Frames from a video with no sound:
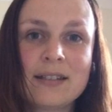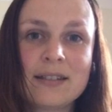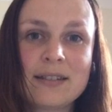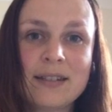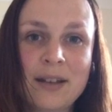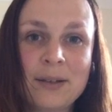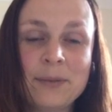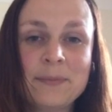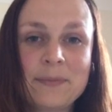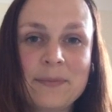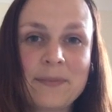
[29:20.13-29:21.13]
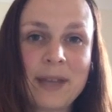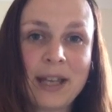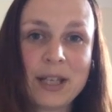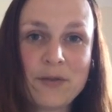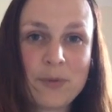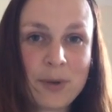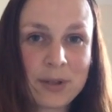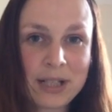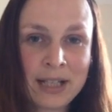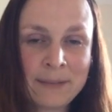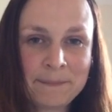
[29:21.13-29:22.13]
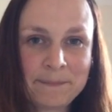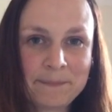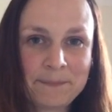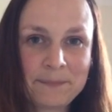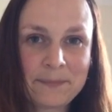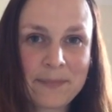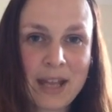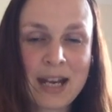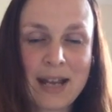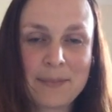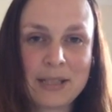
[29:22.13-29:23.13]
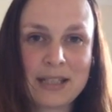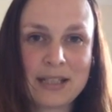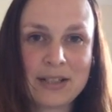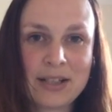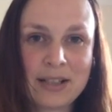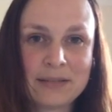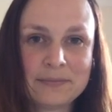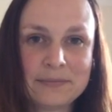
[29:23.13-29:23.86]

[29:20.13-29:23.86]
So, thank you for watching and happy stitching.